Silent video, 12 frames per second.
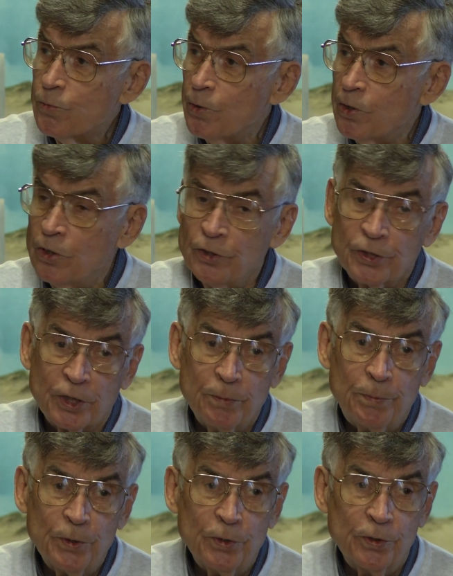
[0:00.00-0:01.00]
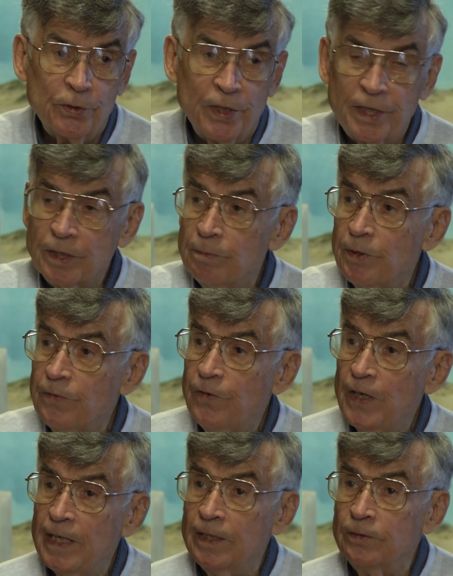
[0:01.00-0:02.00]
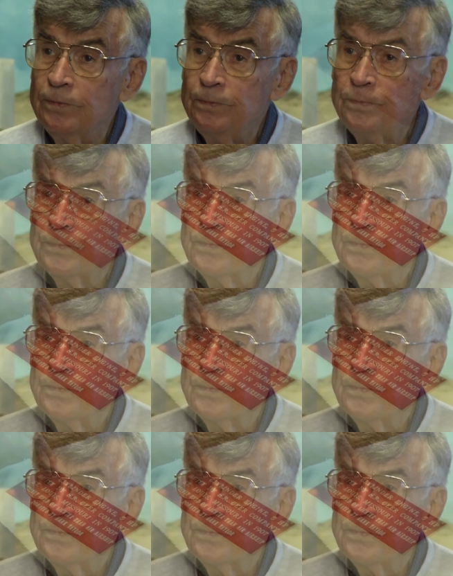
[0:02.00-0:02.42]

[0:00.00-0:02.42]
where on the computer they can be found.